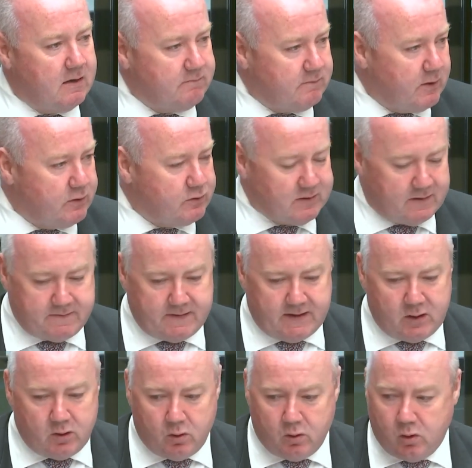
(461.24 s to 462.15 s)
road
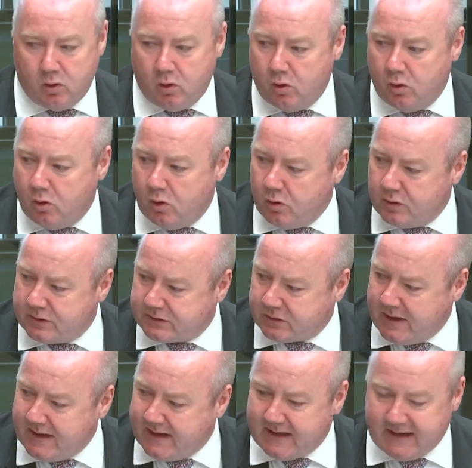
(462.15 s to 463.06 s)
traffic or
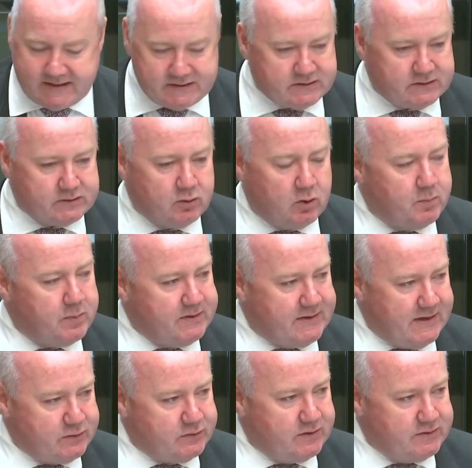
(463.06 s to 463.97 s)
cyclists or
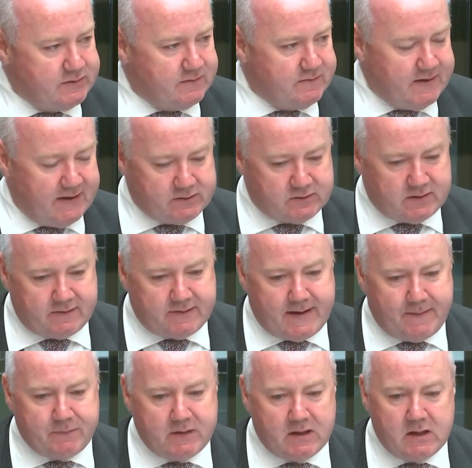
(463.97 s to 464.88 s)
pedestrians and things like
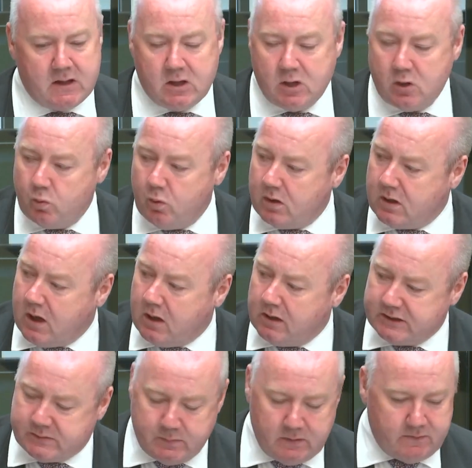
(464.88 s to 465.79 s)
that. What
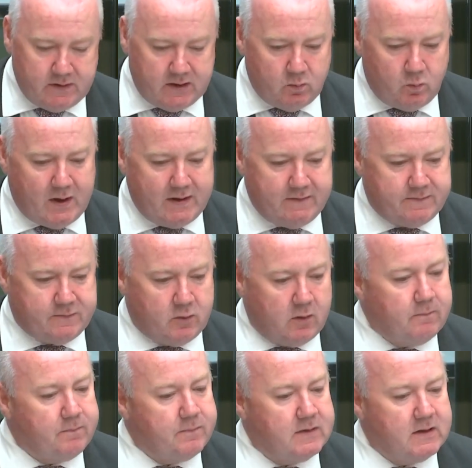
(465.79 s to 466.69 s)
Carl is moving away
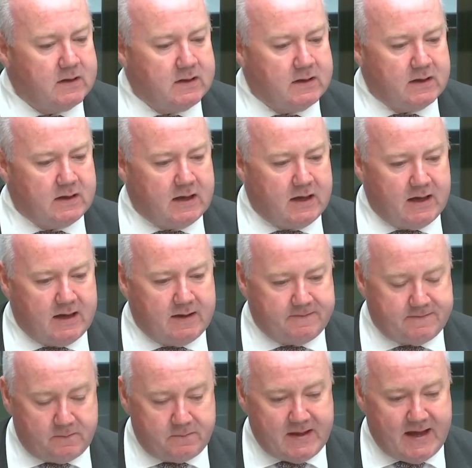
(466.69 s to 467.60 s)
from
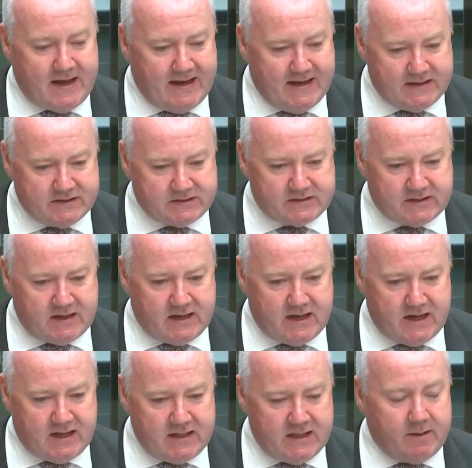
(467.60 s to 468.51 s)
that is
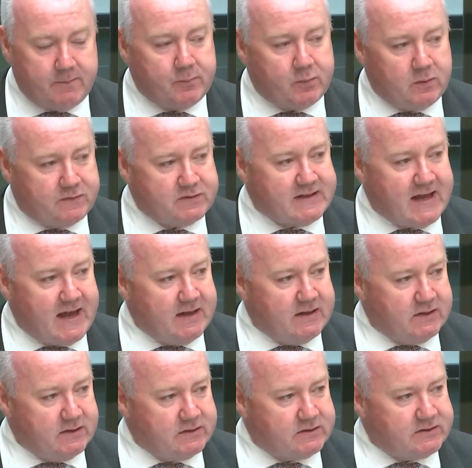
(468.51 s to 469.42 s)
a number of
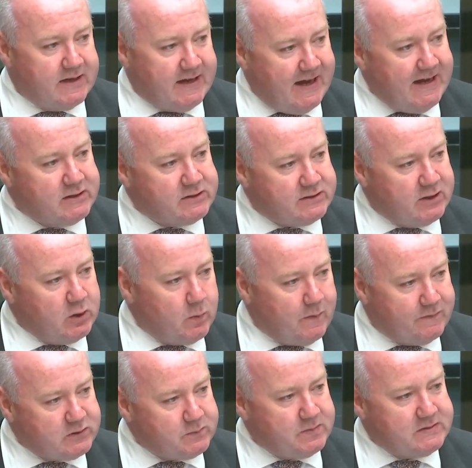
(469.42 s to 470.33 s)
standards that each deal
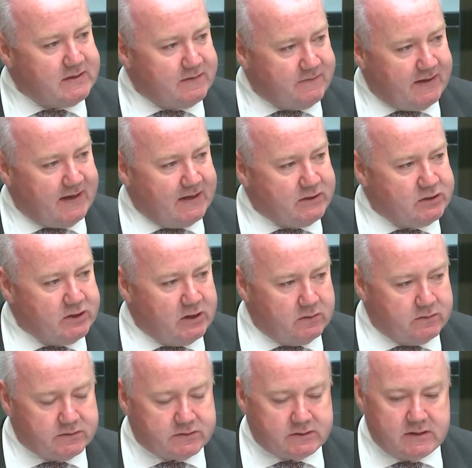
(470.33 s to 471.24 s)
with specific
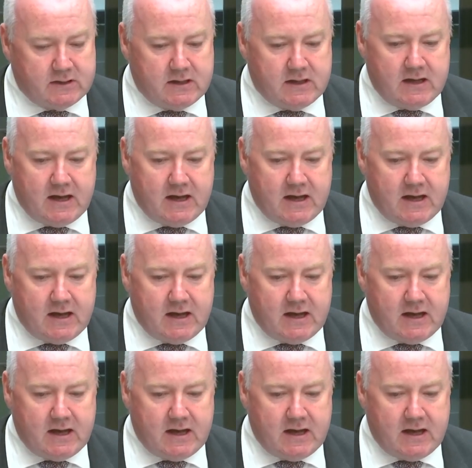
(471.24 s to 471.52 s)
issues.